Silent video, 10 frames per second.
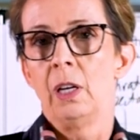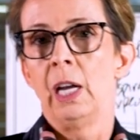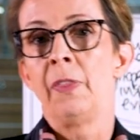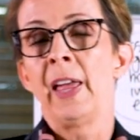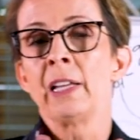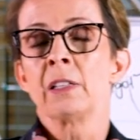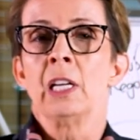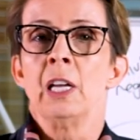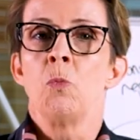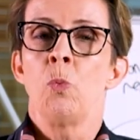And that,
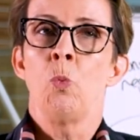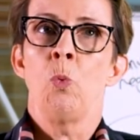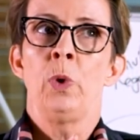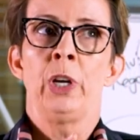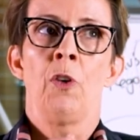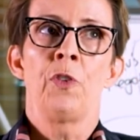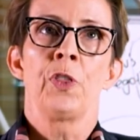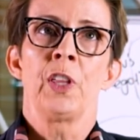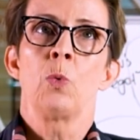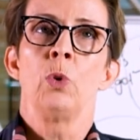we often
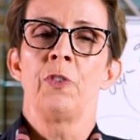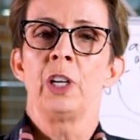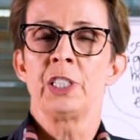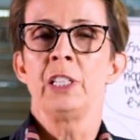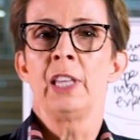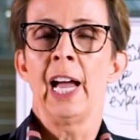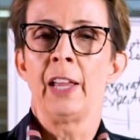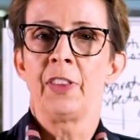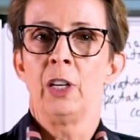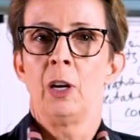think, well, if I did that,
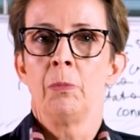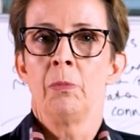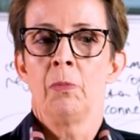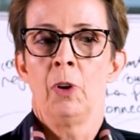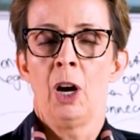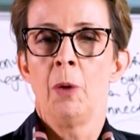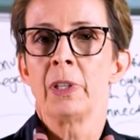then I'm